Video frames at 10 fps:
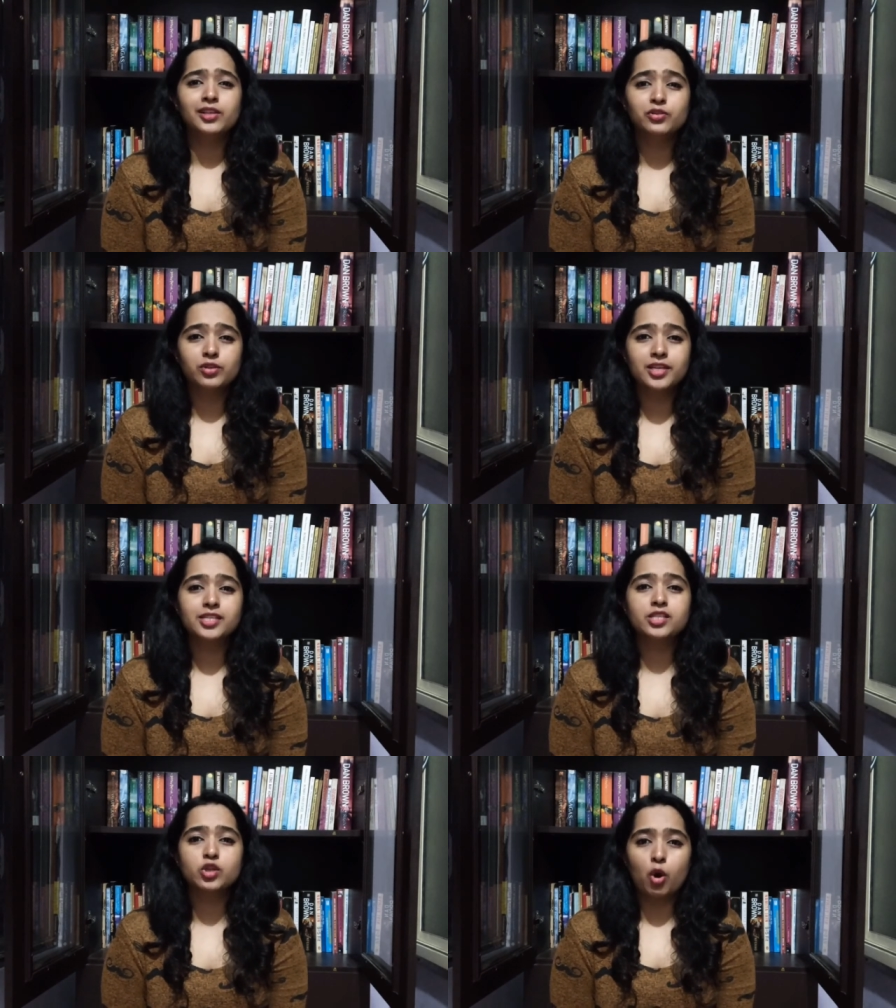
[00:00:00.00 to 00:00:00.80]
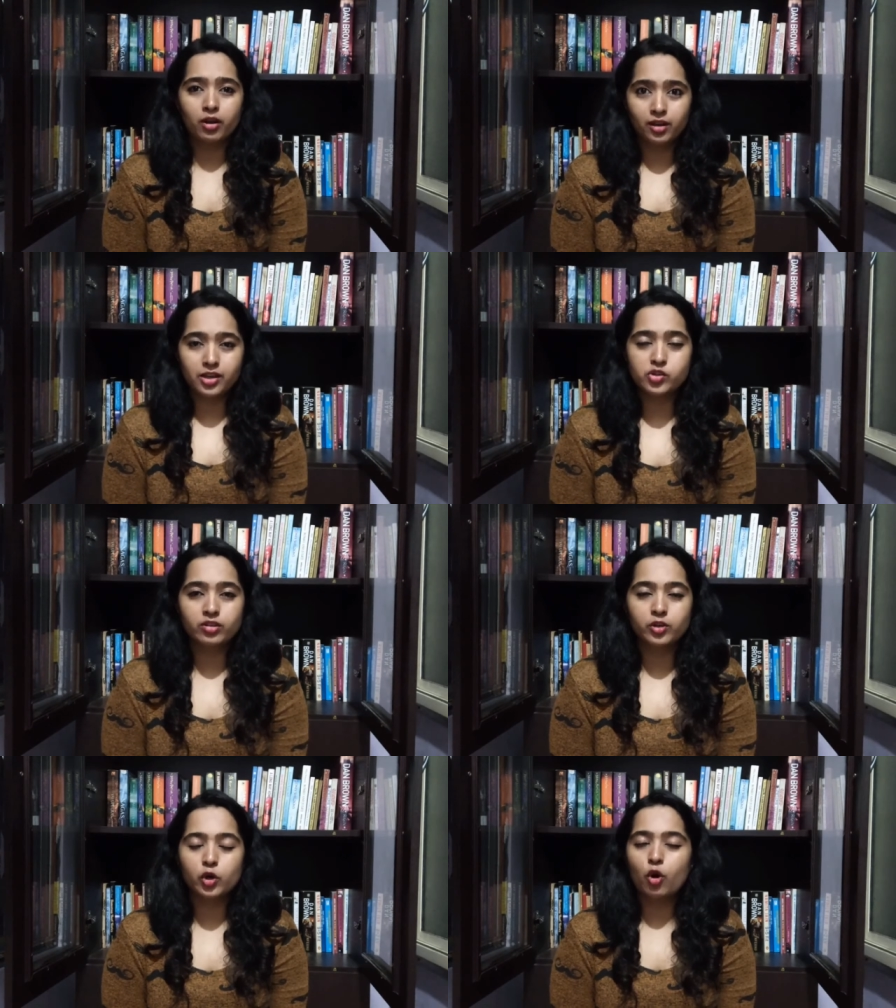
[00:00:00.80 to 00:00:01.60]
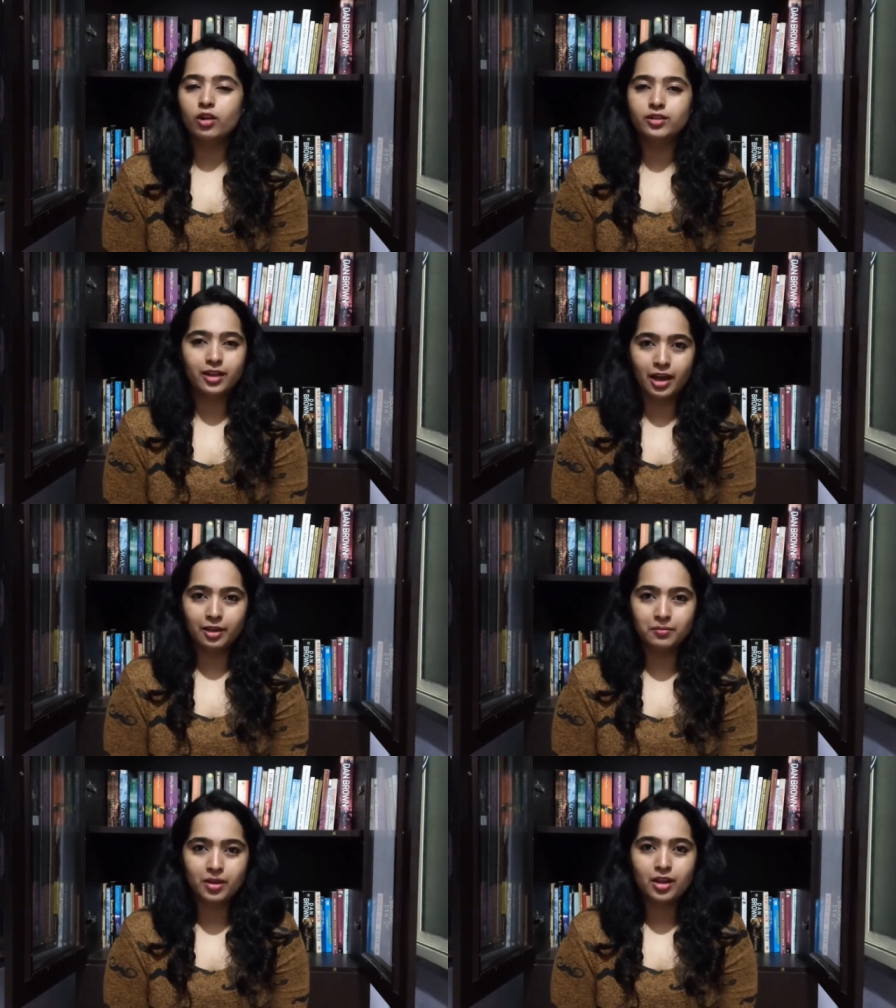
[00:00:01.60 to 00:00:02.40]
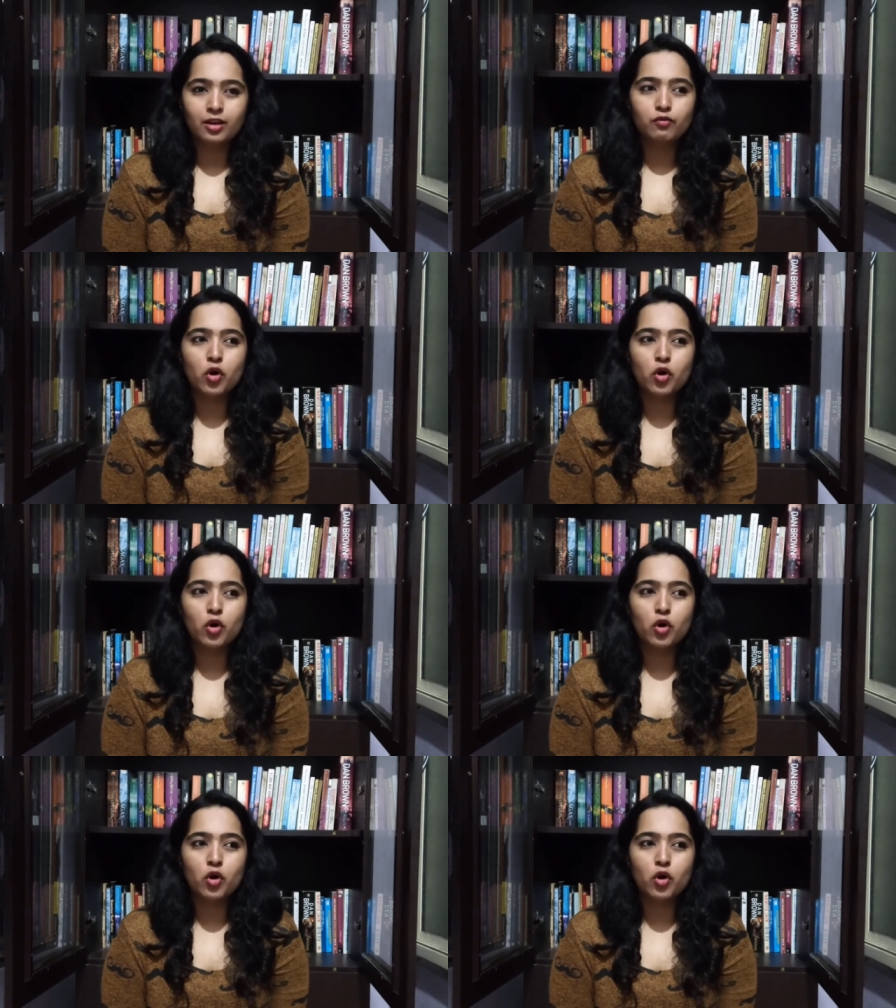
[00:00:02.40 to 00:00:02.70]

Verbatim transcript: literally stalking each other all the time,